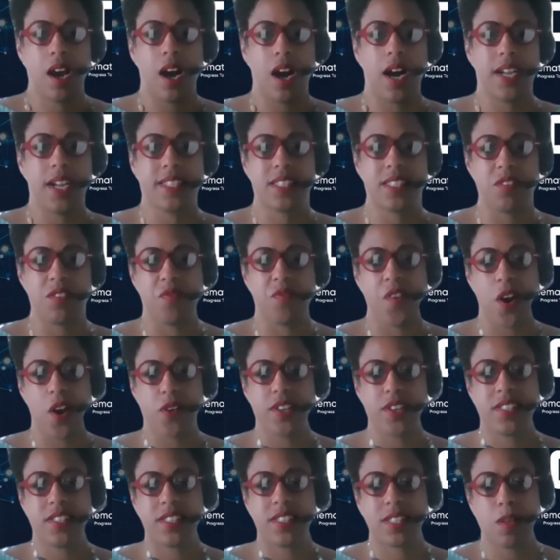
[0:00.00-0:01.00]
Uh, it's a
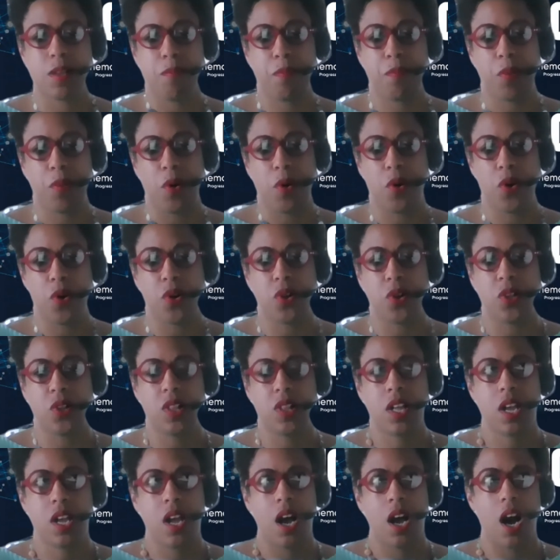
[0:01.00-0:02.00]
very
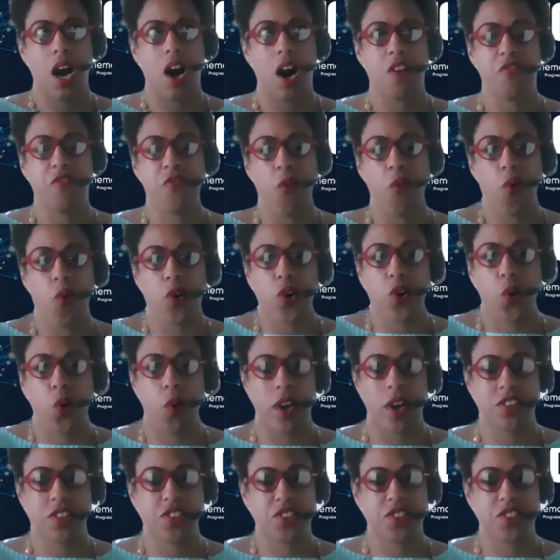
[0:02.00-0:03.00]
simple uh, four
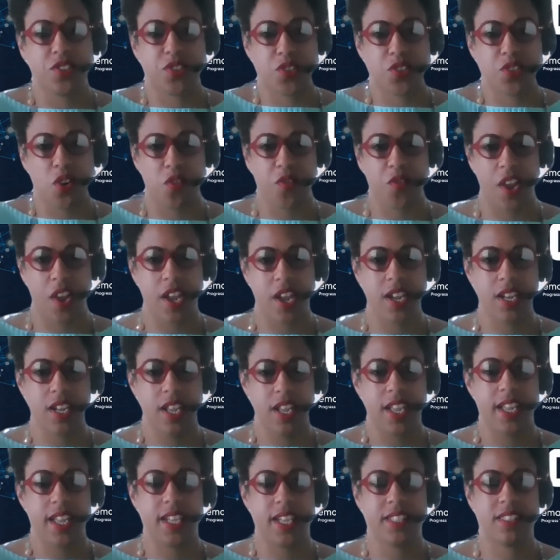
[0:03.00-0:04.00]
question survey.
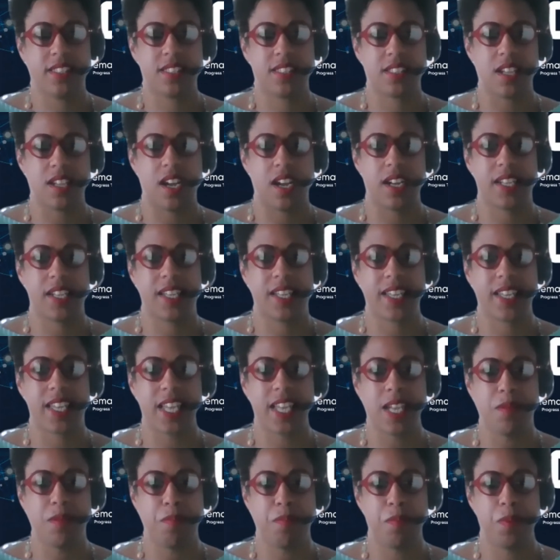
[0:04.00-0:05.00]
It's uh,
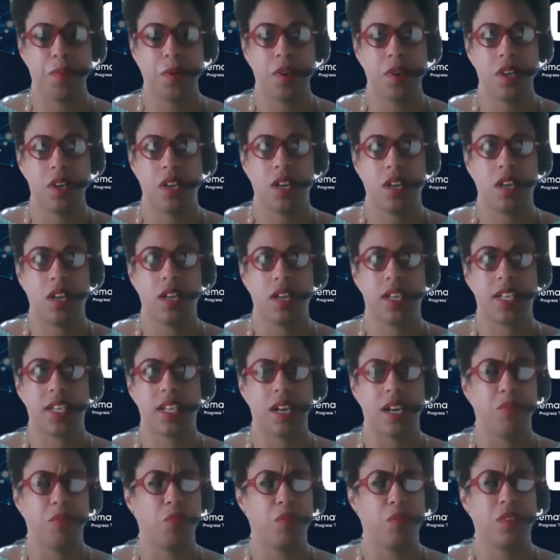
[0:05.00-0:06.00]
keep,
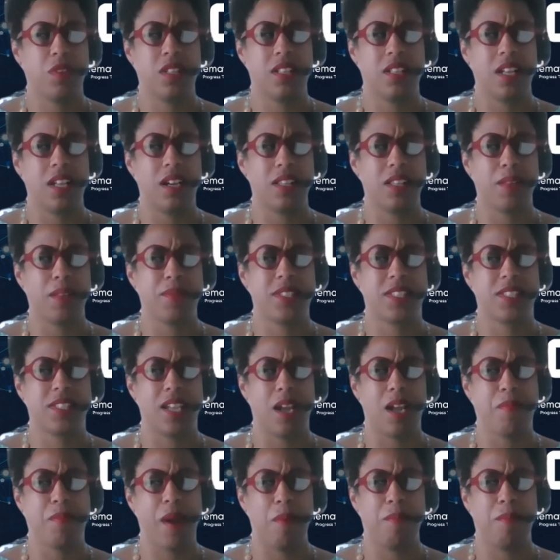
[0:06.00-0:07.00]
uh, let me
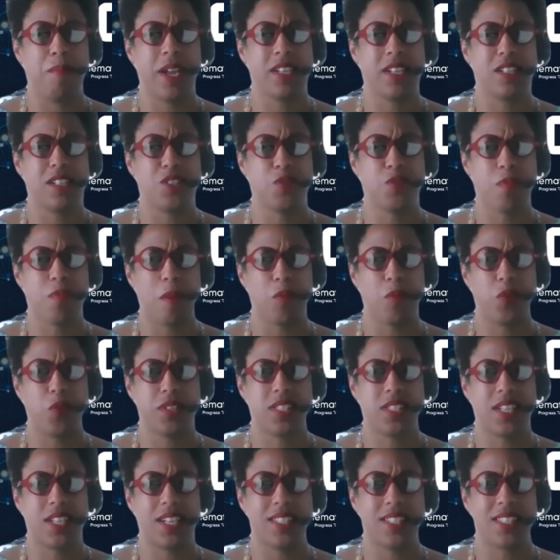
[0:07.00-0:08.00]
see, Amanda, do you remember
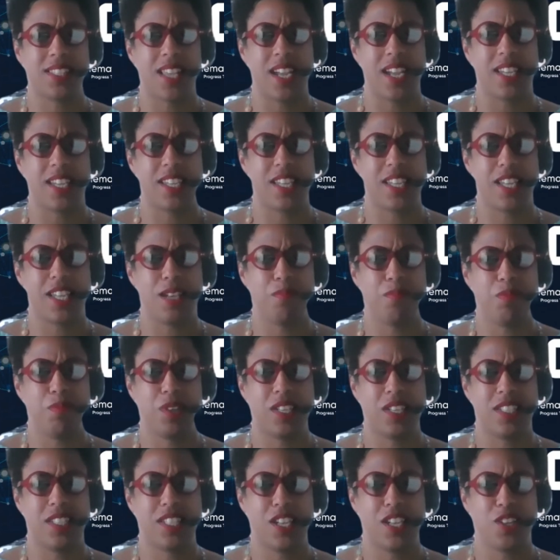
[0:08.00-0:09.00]
what's in it? It's like keep,
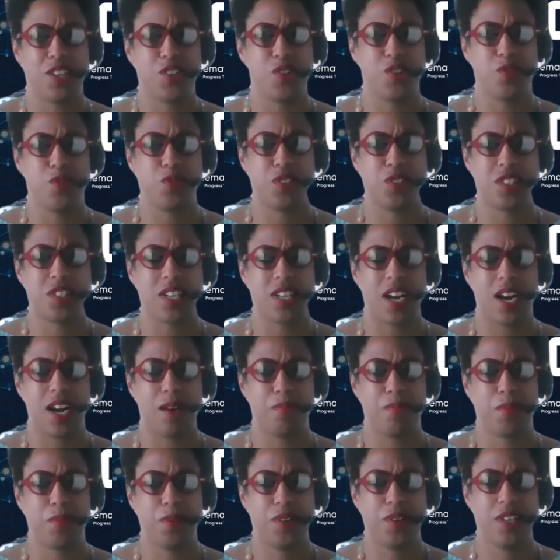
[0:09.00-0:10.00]
continue,
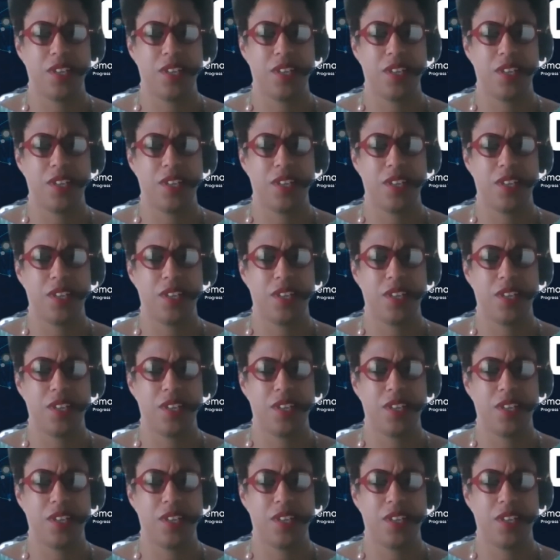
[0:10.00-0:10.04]
stop.